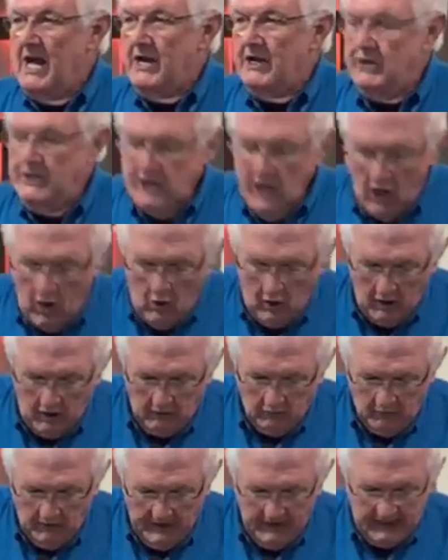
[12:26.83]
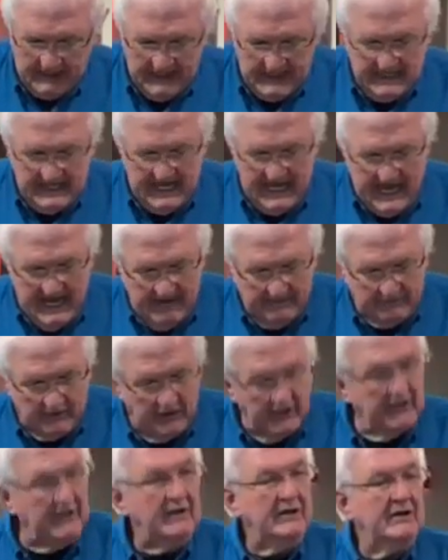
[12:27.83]
nor will he
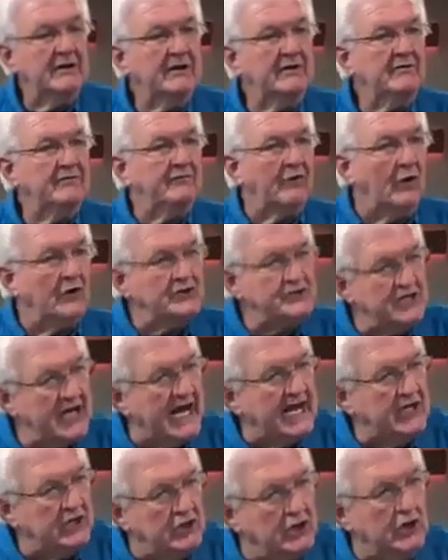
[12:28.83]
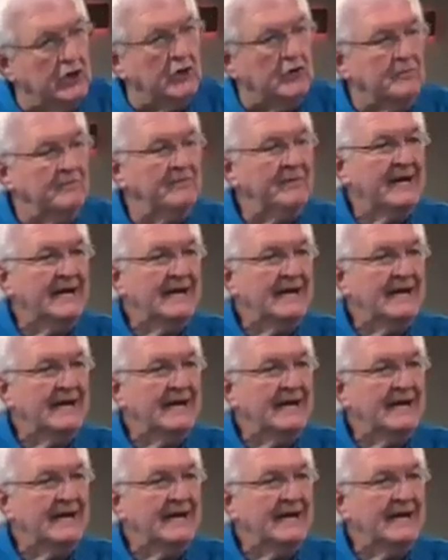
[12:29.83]
ever forsake you.